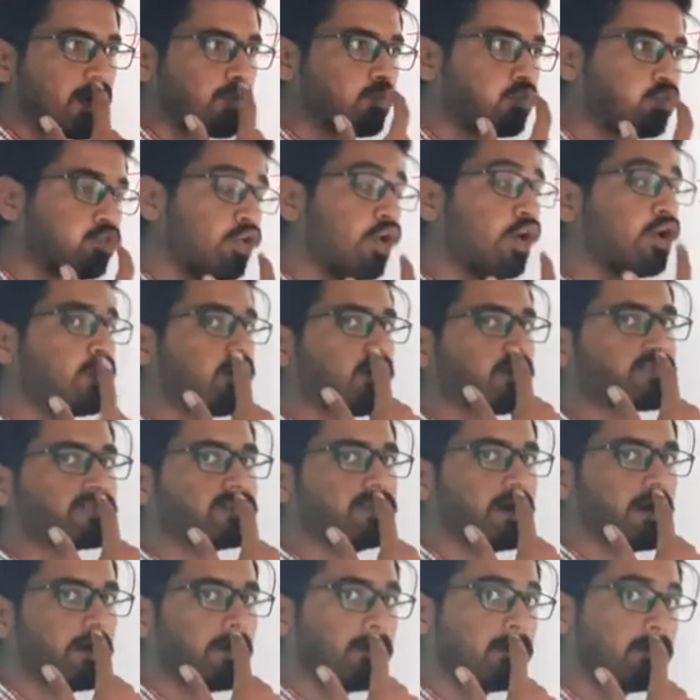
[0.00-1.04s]
floor of
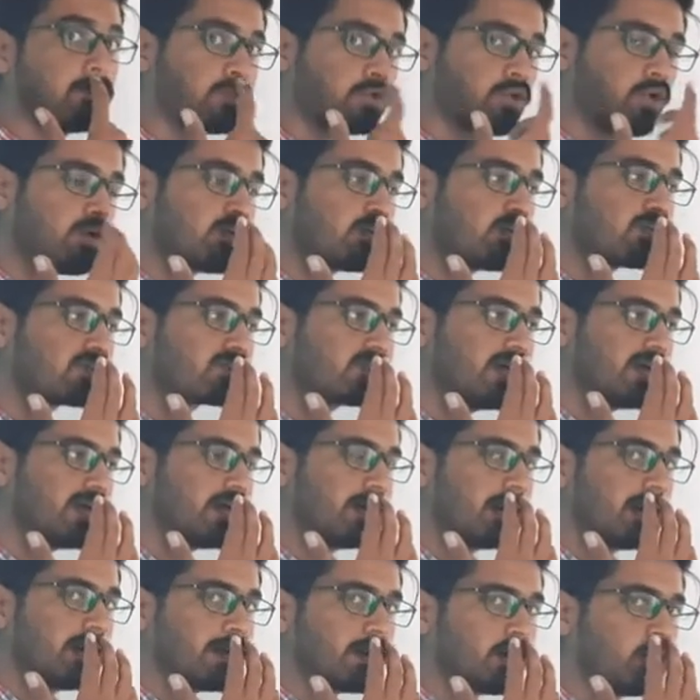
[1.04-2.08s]

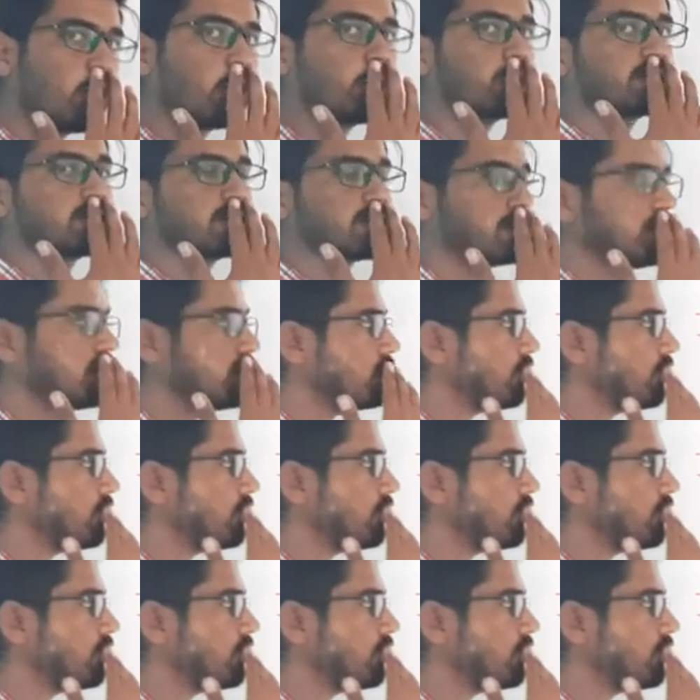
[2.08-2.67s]
the nose.